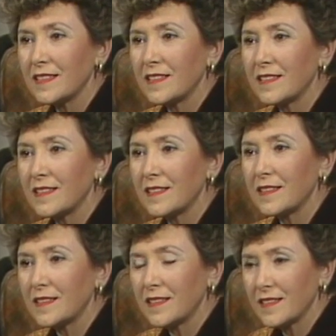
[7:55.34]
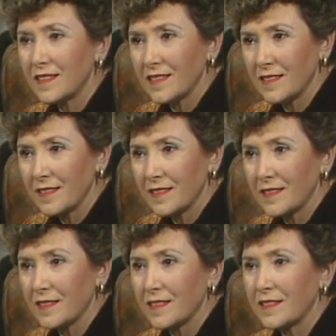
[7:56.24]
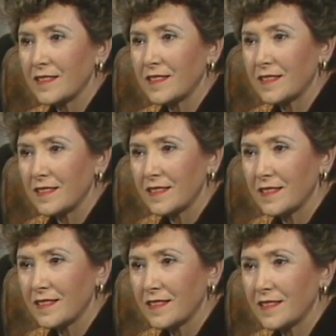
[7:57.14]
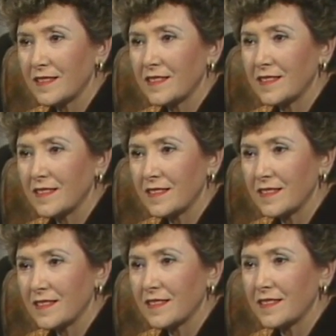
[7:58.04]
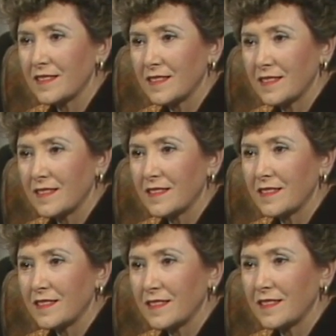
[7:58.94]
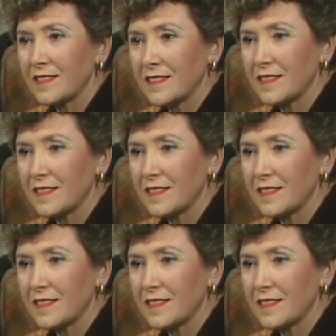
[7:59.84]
(silence)